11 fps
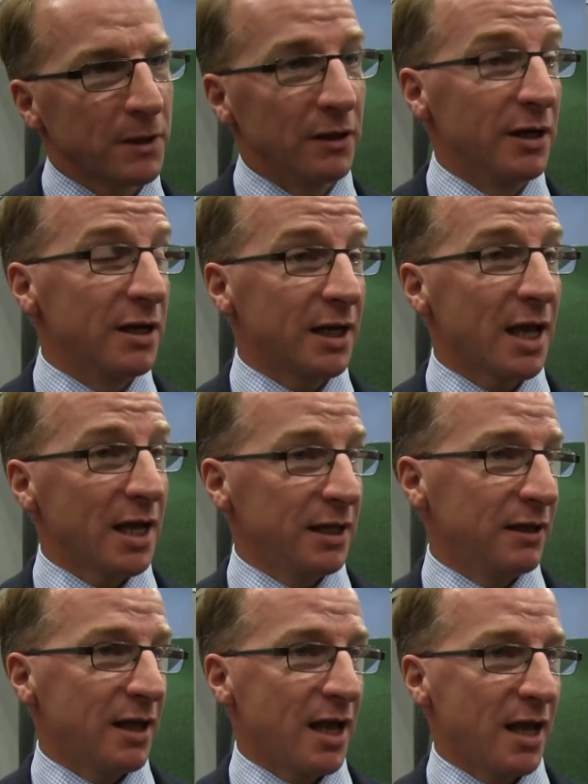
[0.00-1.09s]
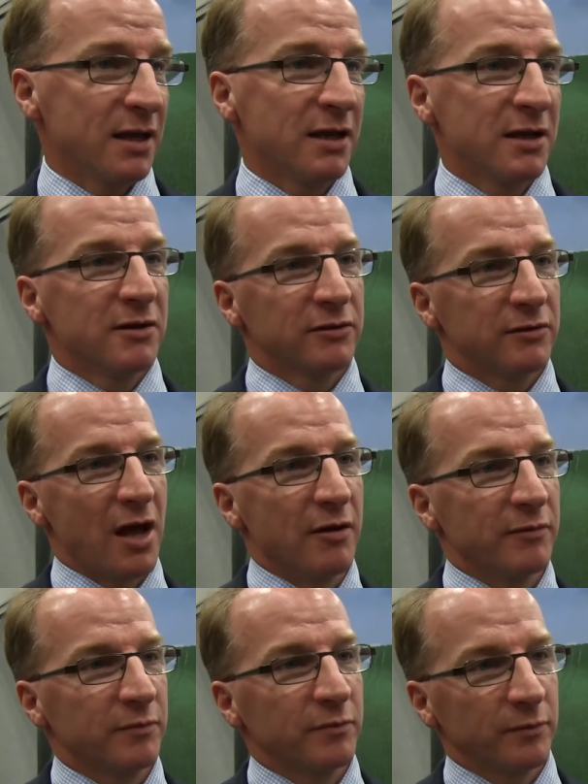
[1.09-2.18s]
And in a game there,
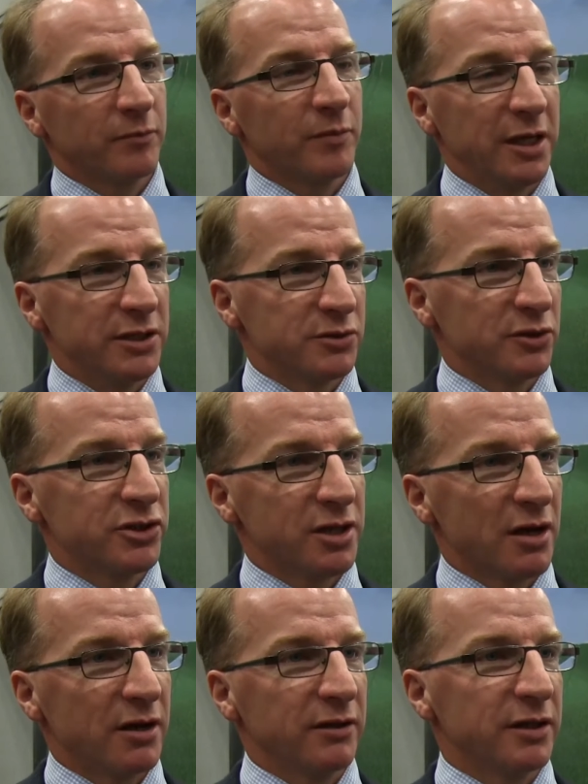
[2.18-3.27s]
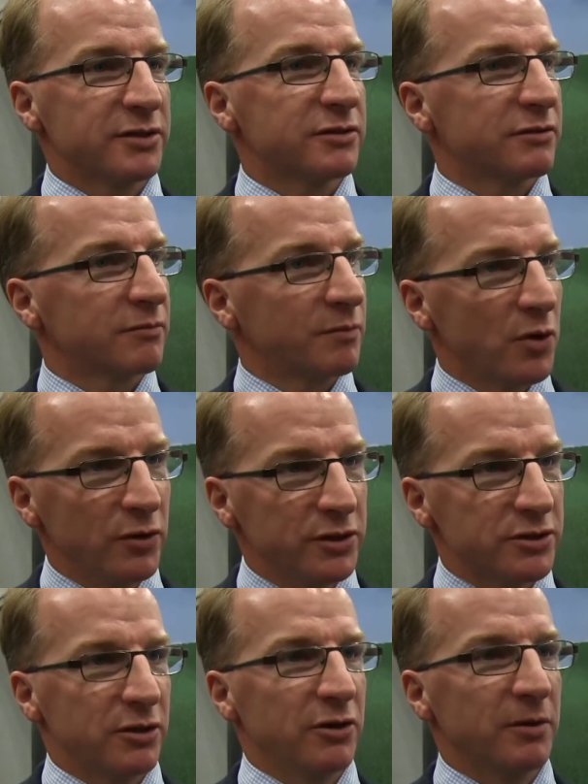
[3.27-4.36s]
uh, Peter was showing this zero
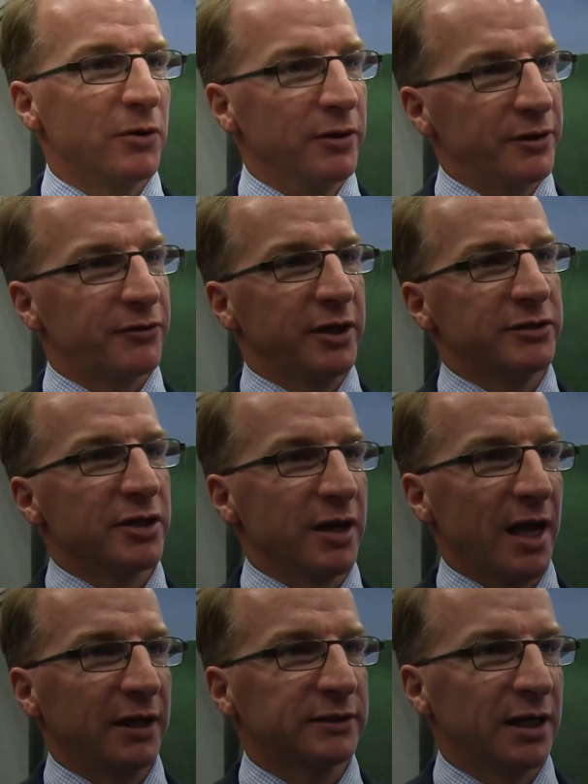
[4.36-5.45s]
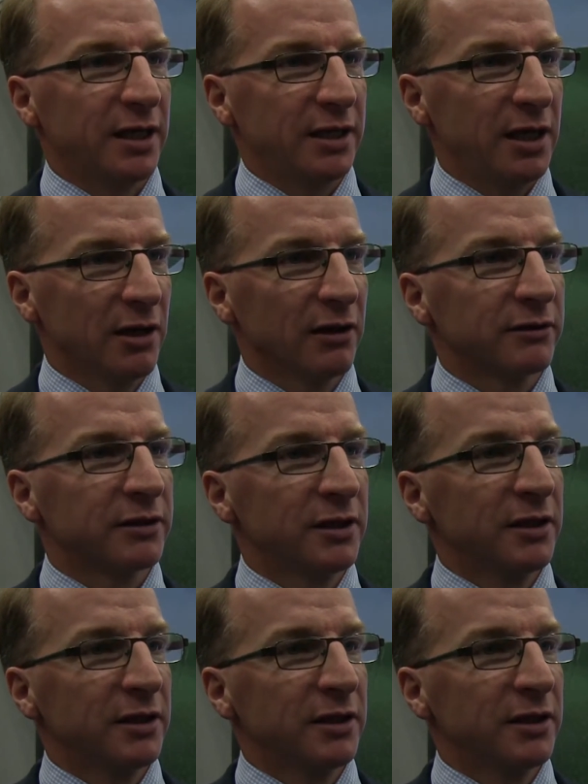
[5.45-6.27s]
point two to zero point three tonne a hectare yield